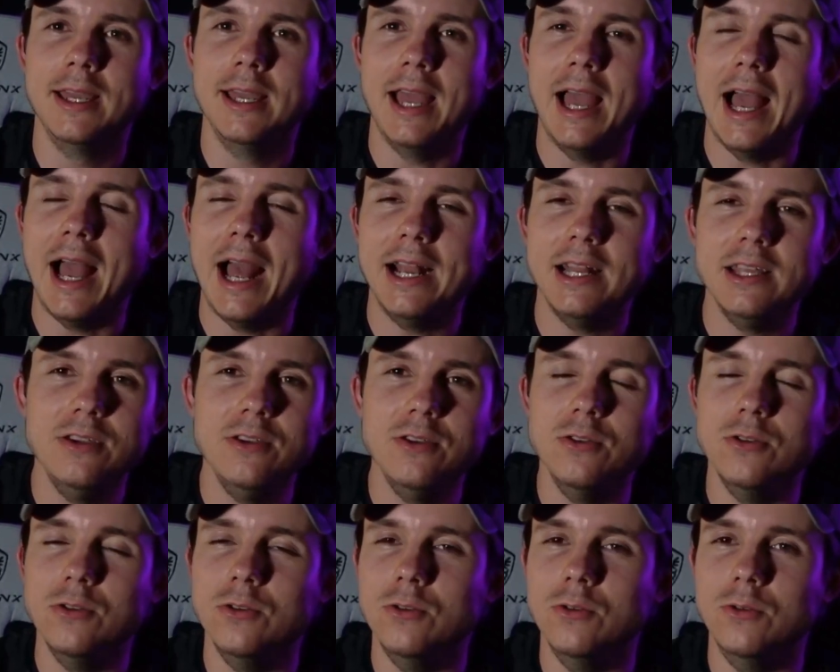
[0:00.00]
How do
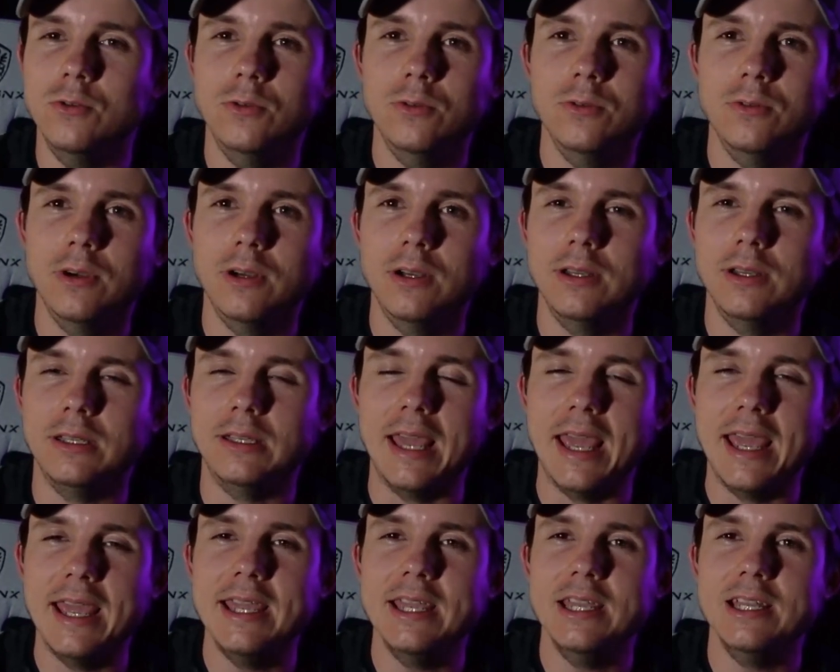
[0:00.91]
you
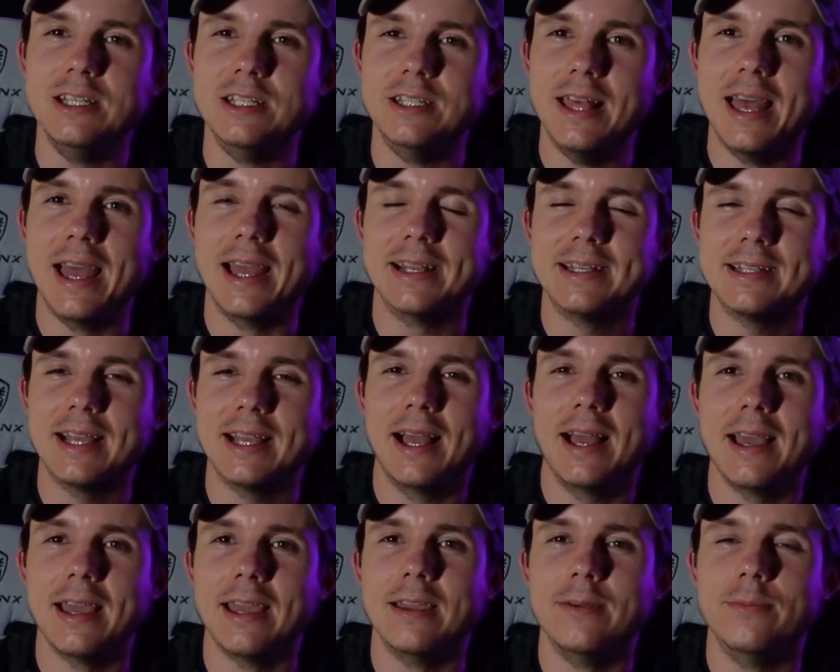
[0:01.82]
gauge that
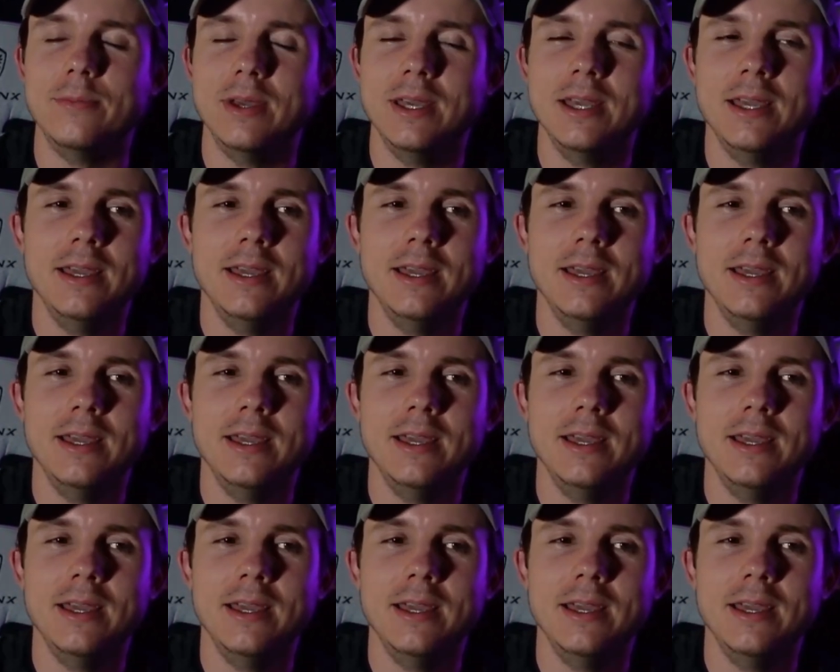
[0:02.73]
time.